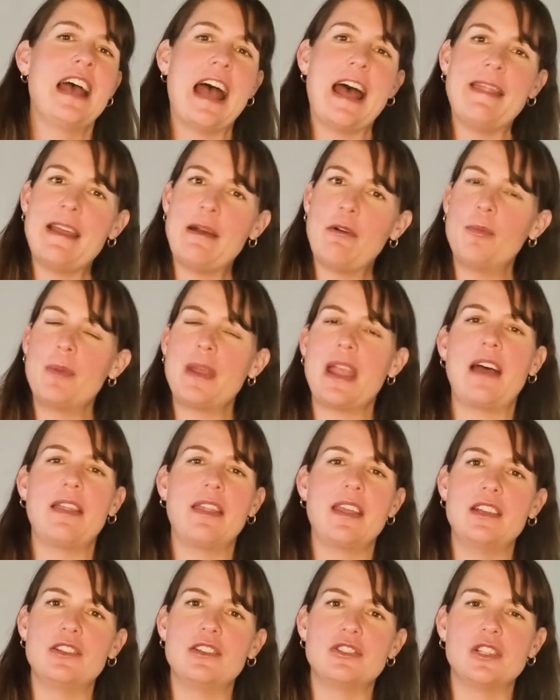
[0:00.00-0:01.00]
And there will be
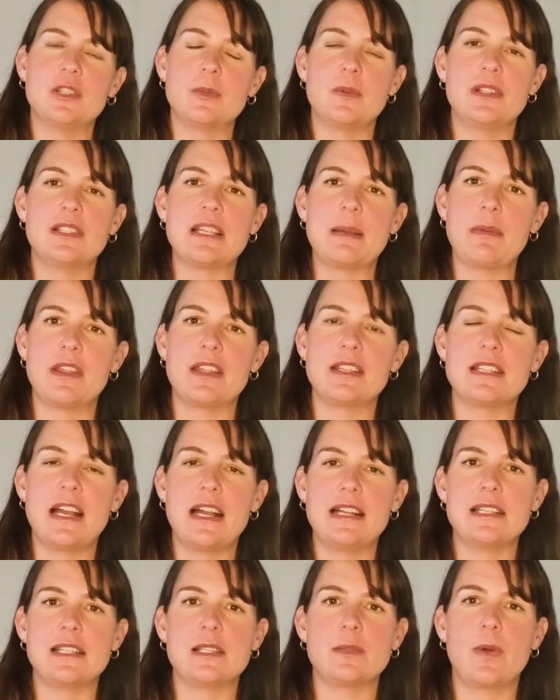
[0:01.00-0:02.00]
other issues with some of the
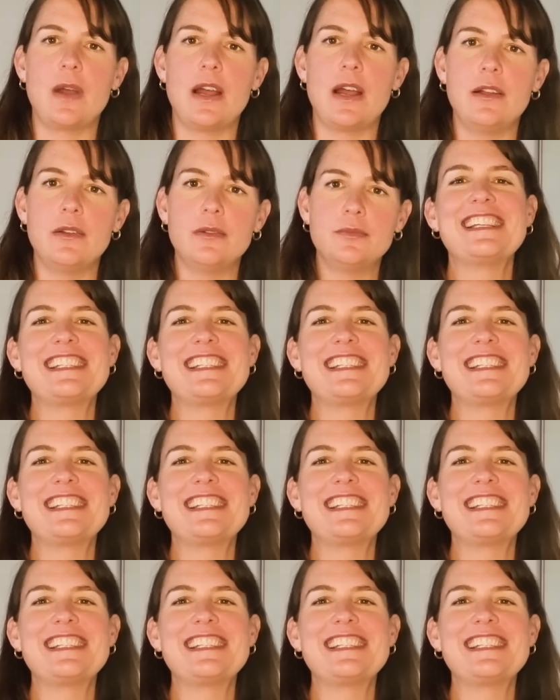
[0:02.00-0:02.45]
sites as as well.